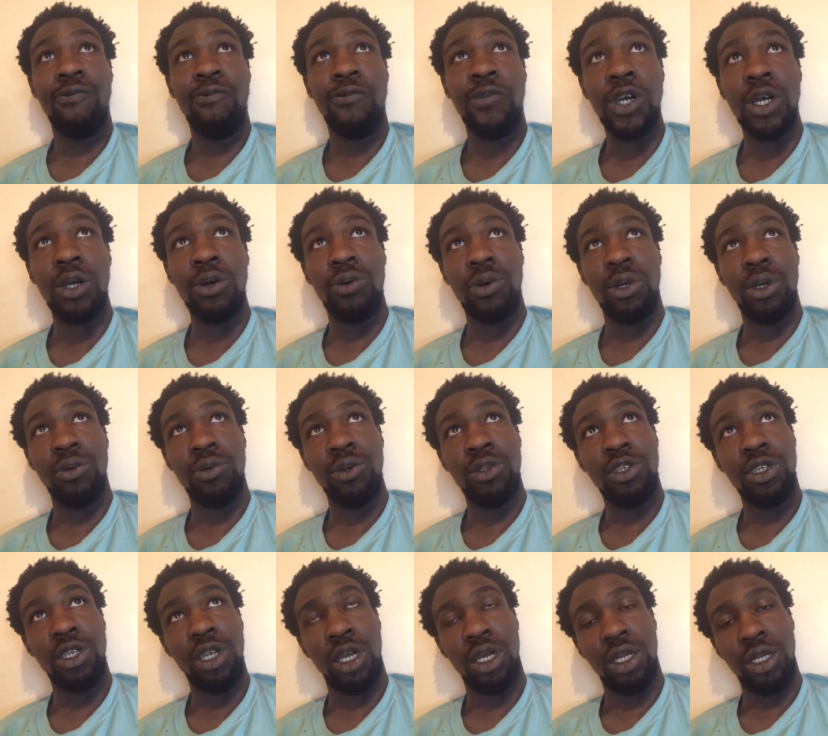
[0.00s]
Fuck wrong
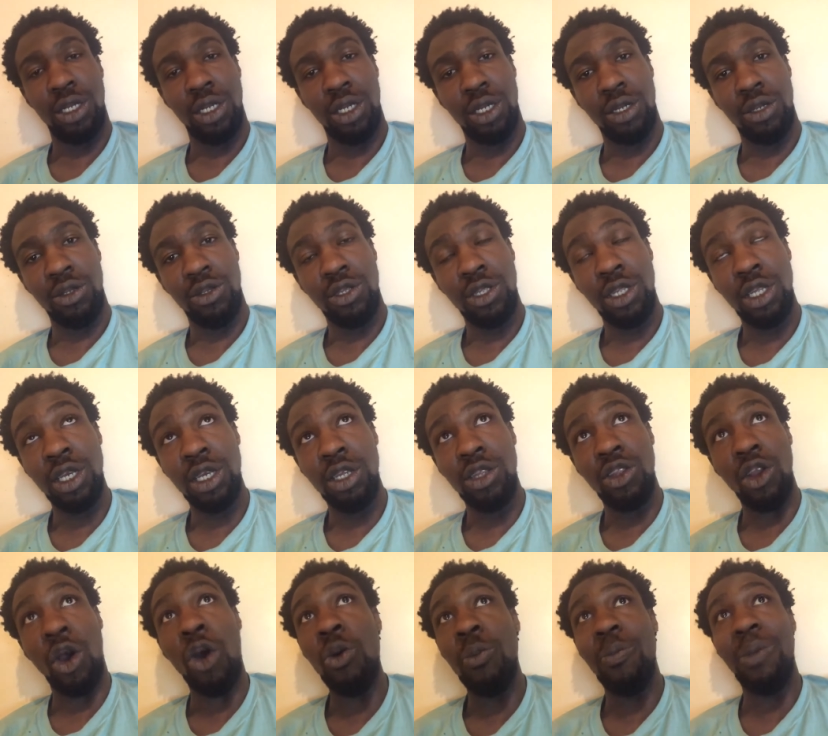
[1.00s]
with y'all niggas. Nigga,
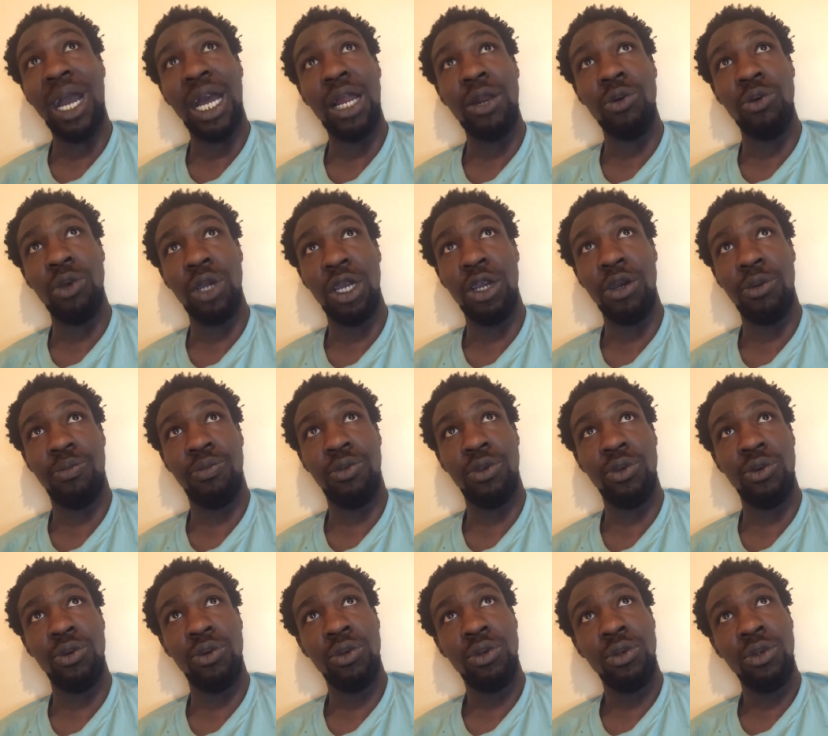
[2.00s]
nobody will help
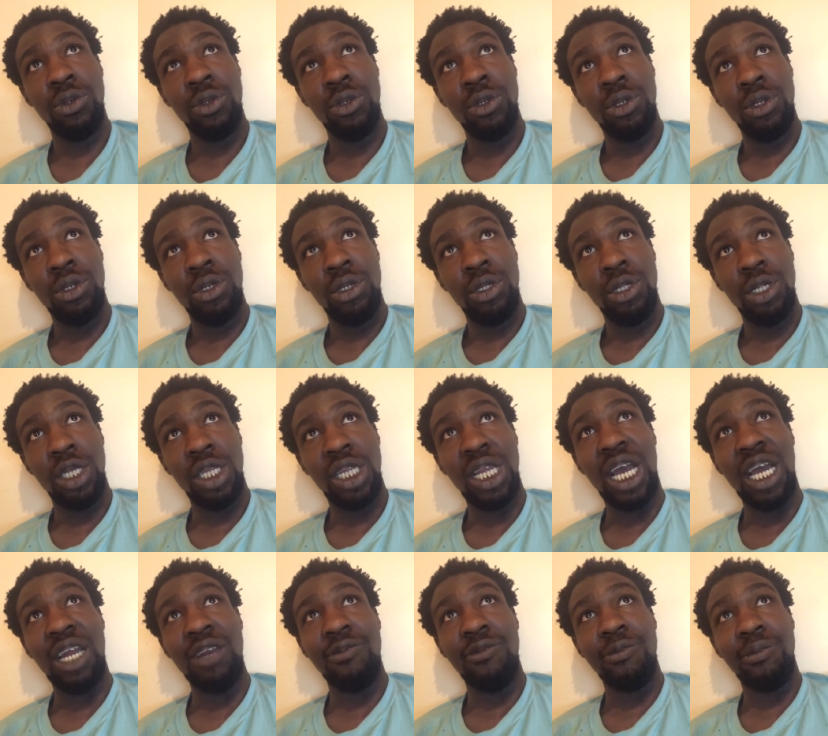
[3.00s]
you. They're
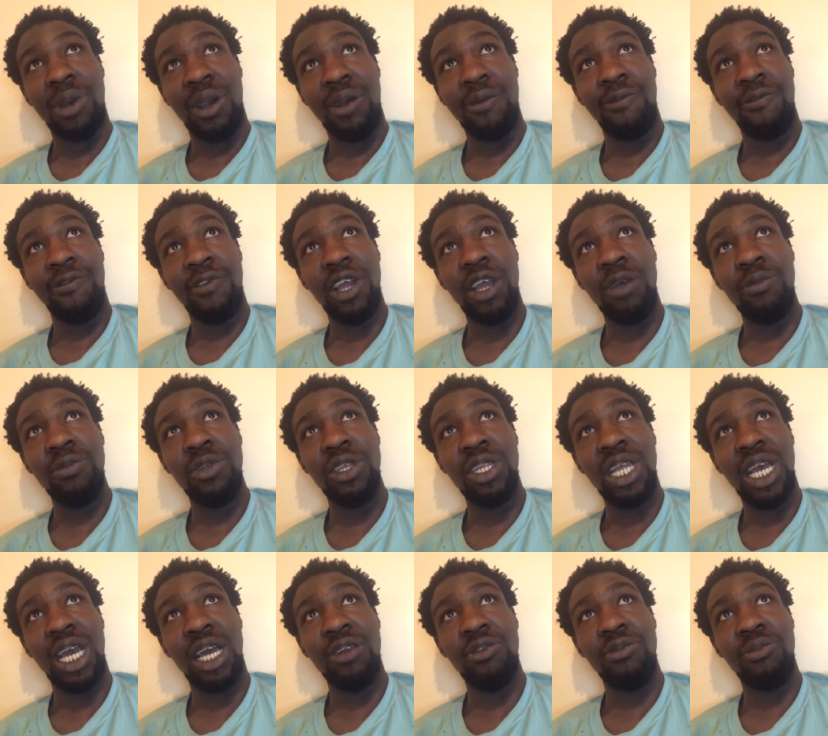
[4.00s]
not even my family,
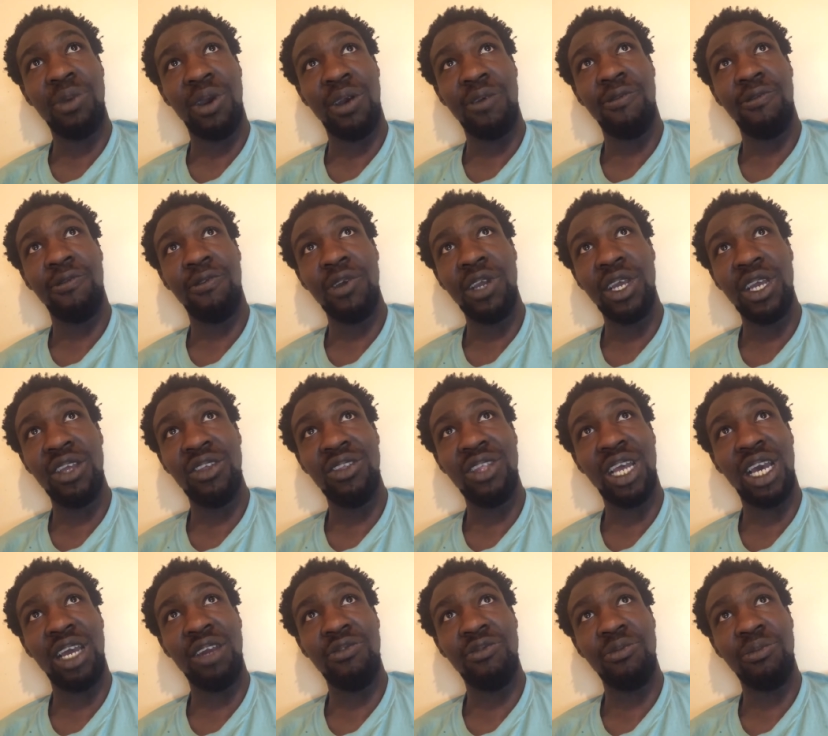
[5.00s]
not even my friends,
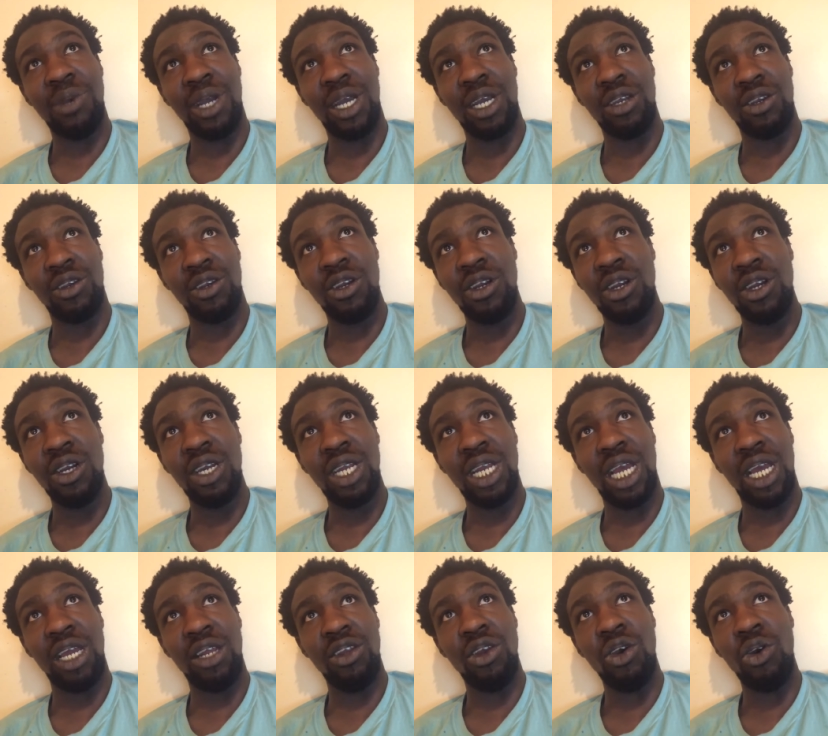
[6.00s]
not even my girl,
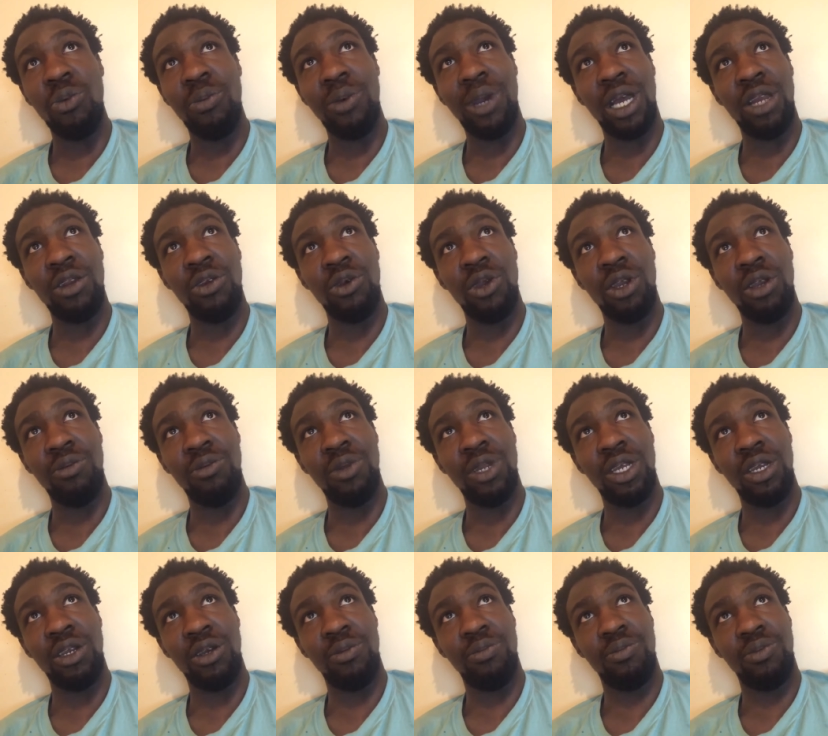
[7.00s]
not nobody will be able
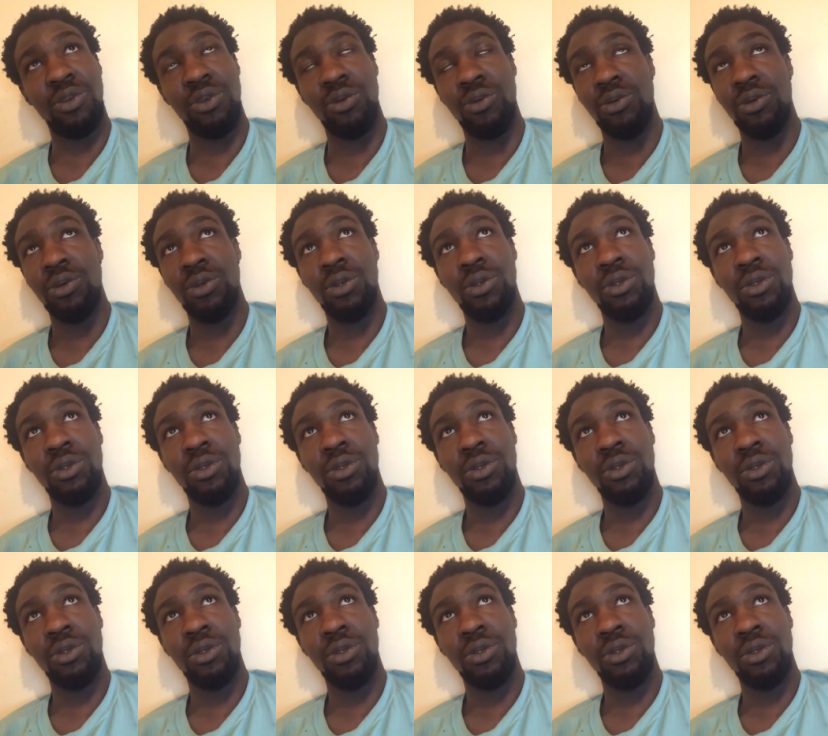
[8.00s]
to help you.